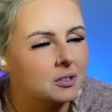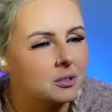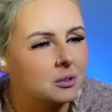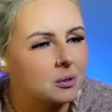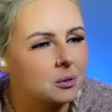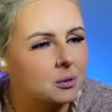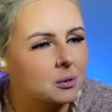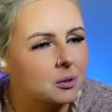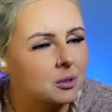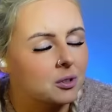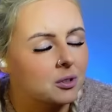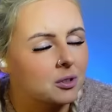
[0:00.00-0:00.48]

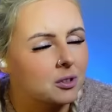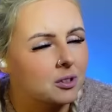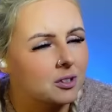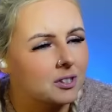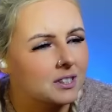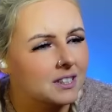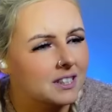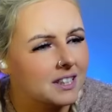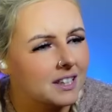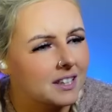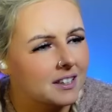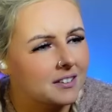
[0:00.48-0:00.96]
Oh
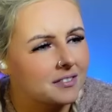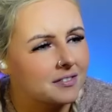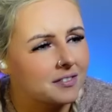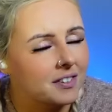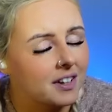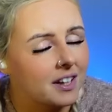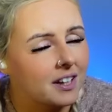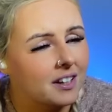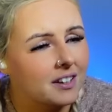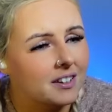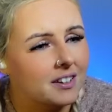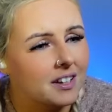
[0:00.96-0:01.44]
God, I
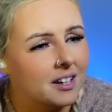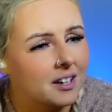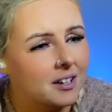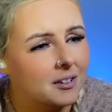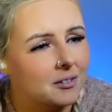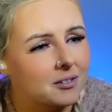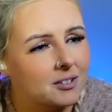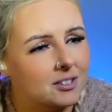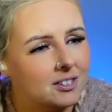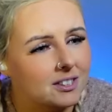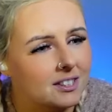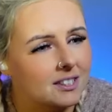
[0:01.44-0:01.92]
felt that
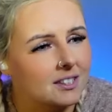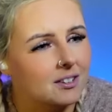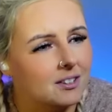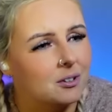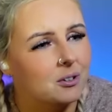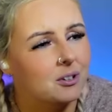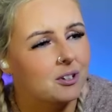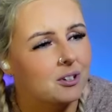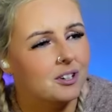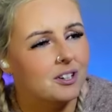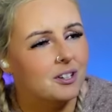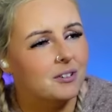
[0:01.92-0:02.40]
one. Oh,